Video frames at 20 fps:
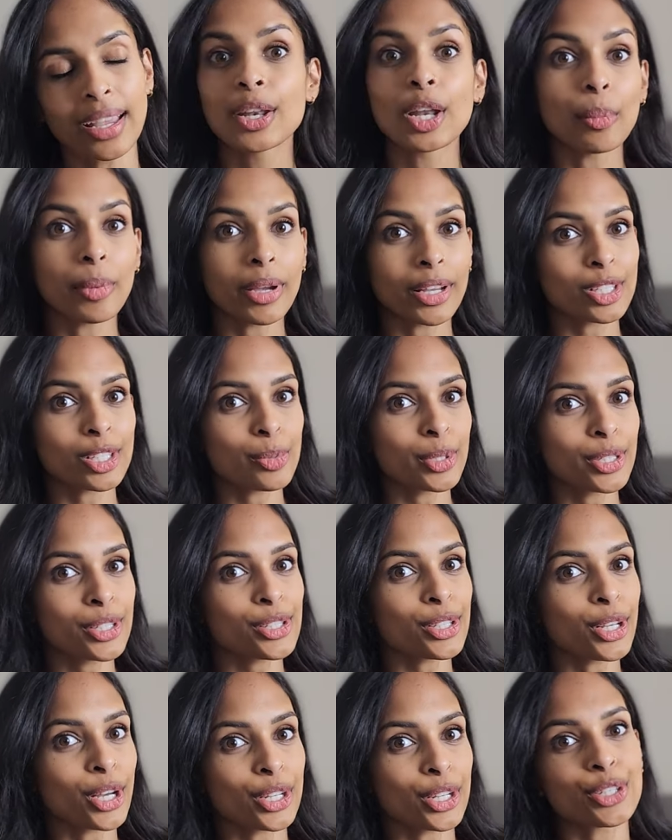Now, my husband is
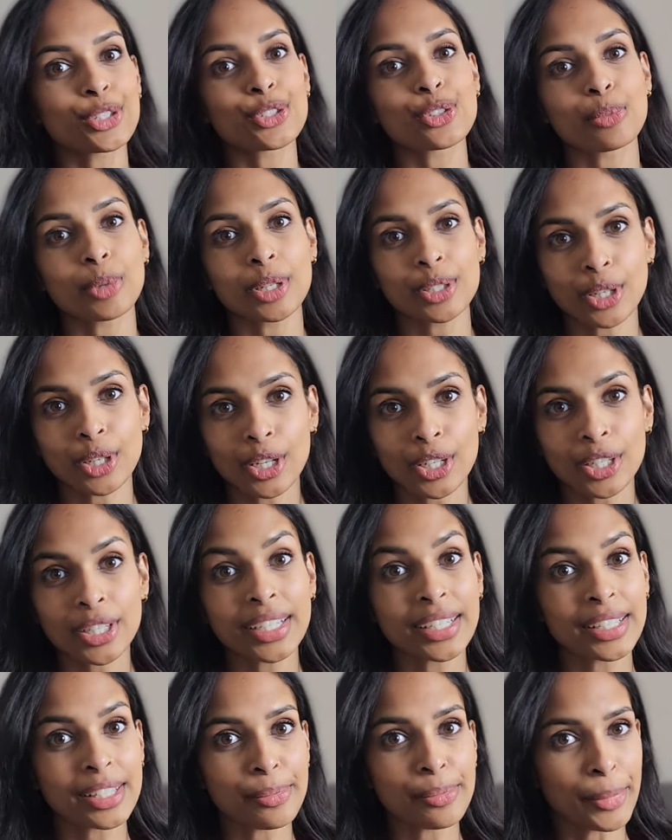Scottish, so my daughter
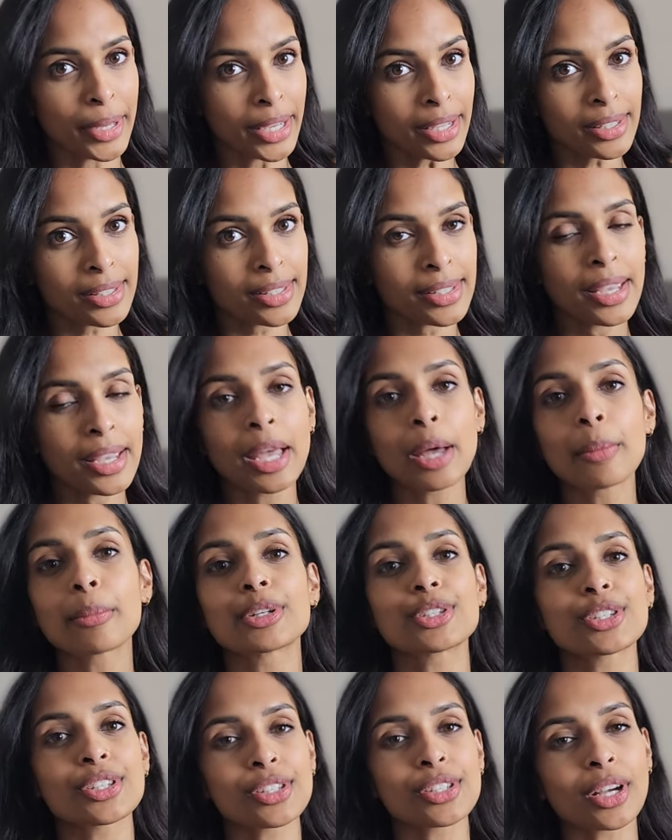is mixed,
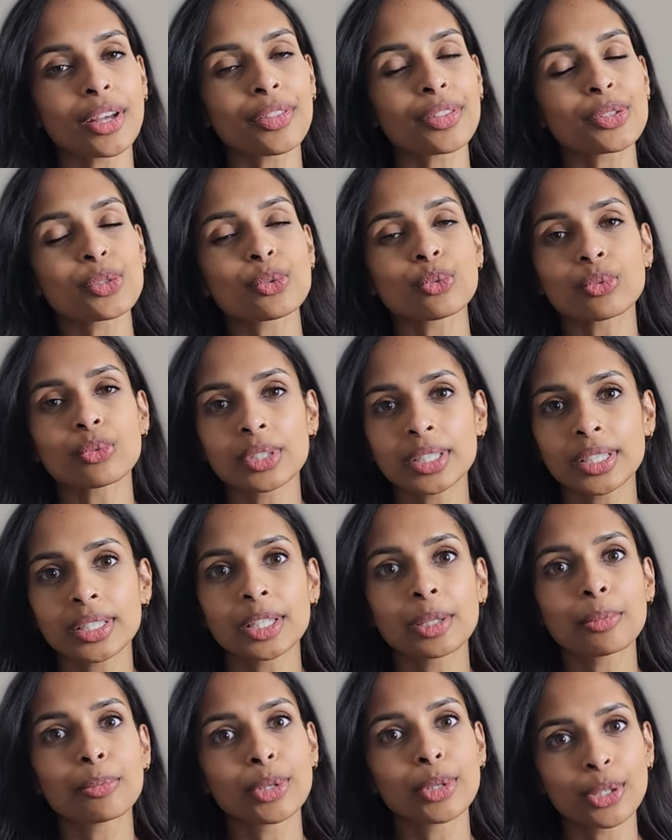but she's got this
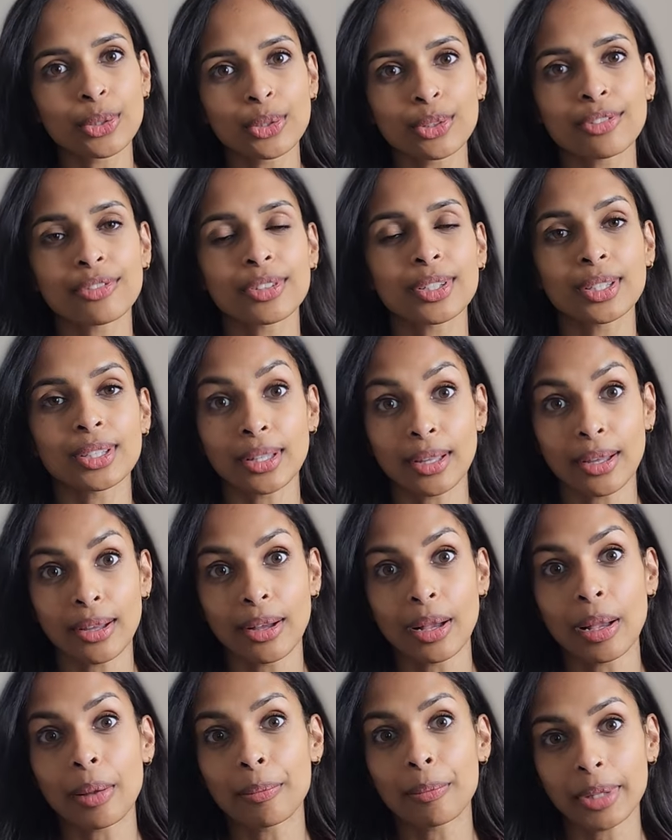really beautiful,
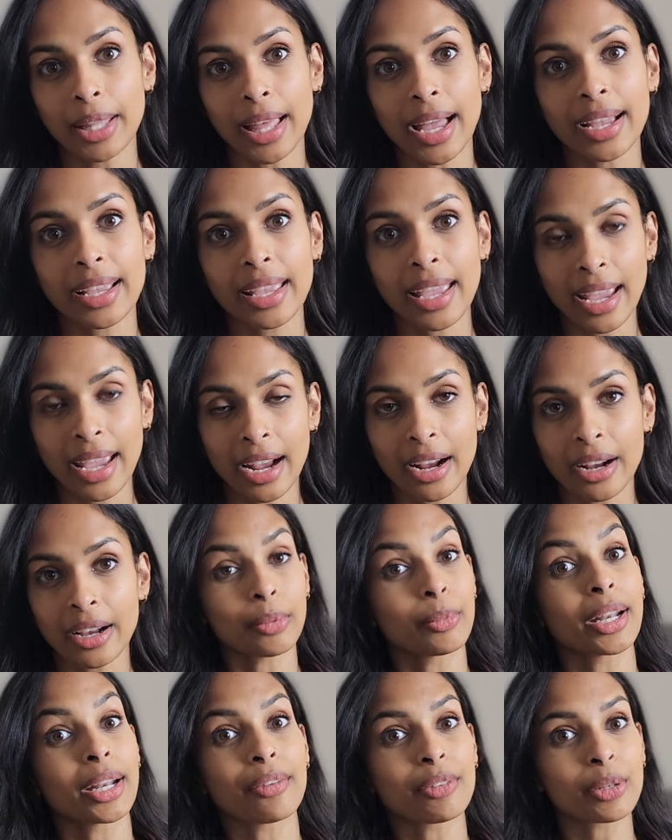long, black hair.
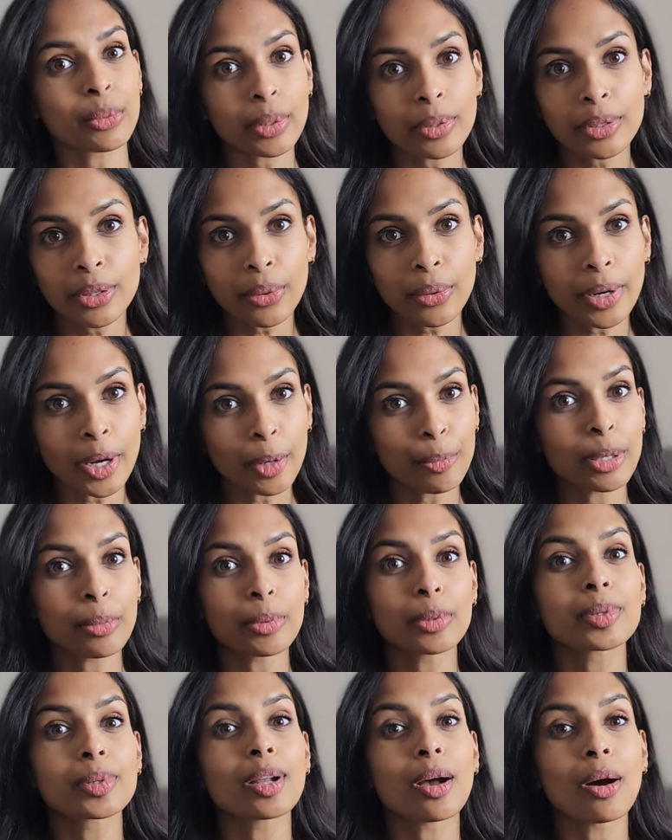And whenever we would go out,
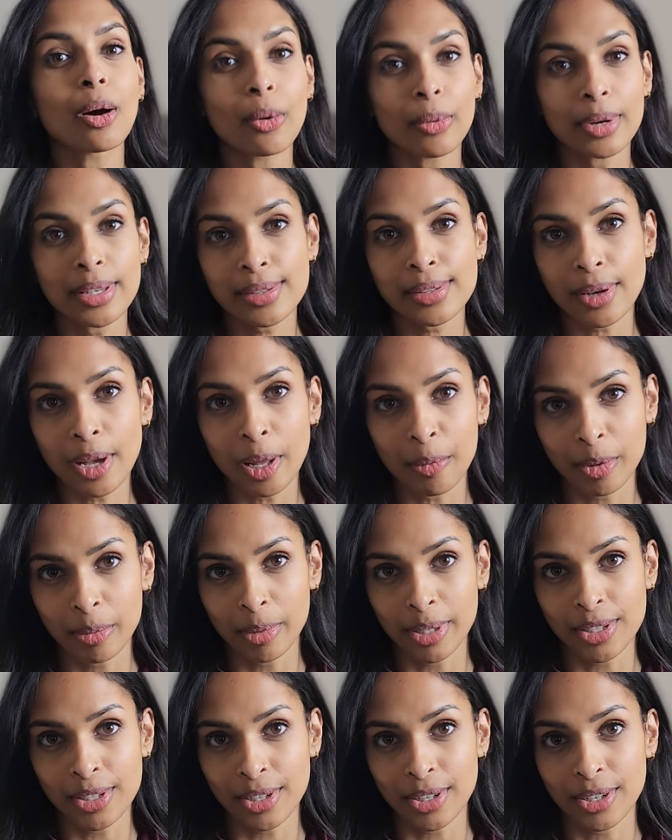people would always
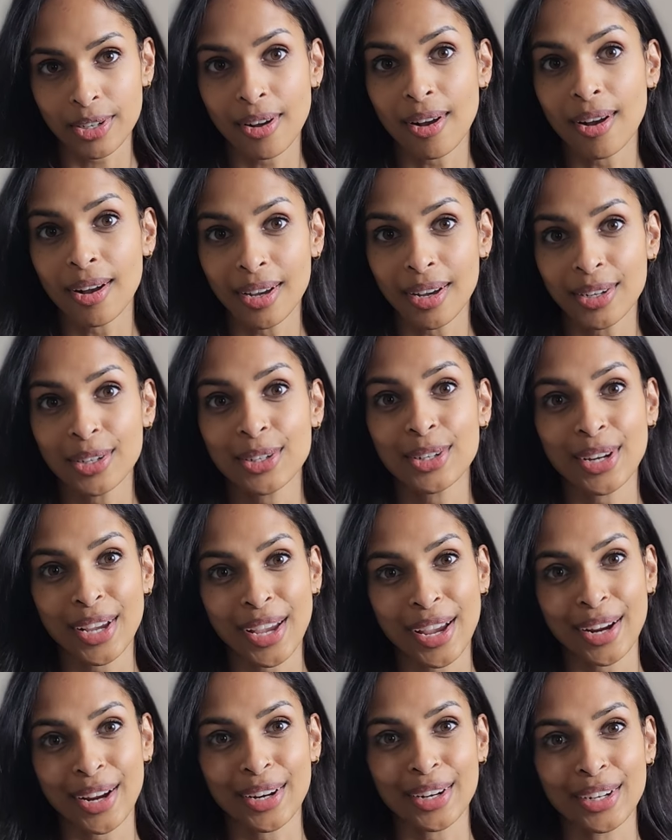compliment her on her
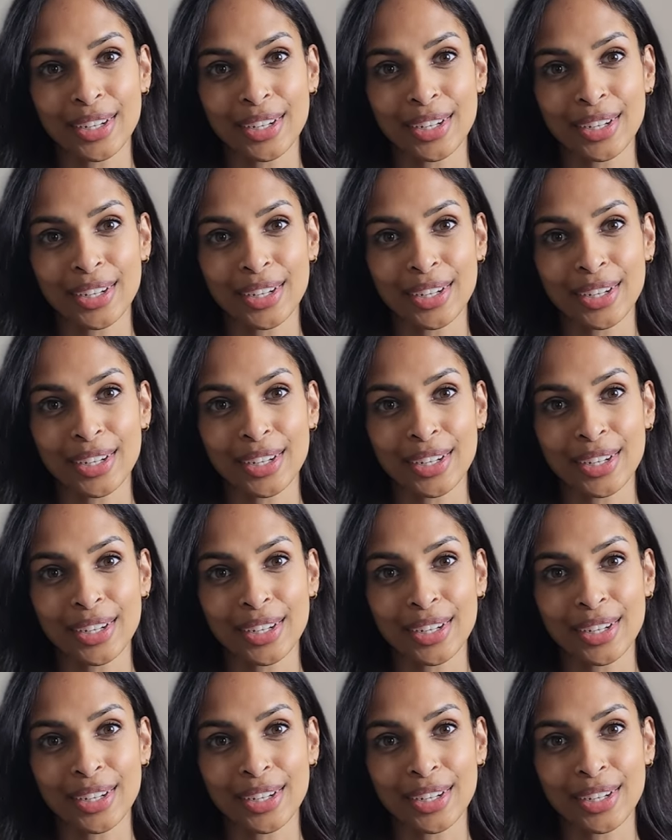hair.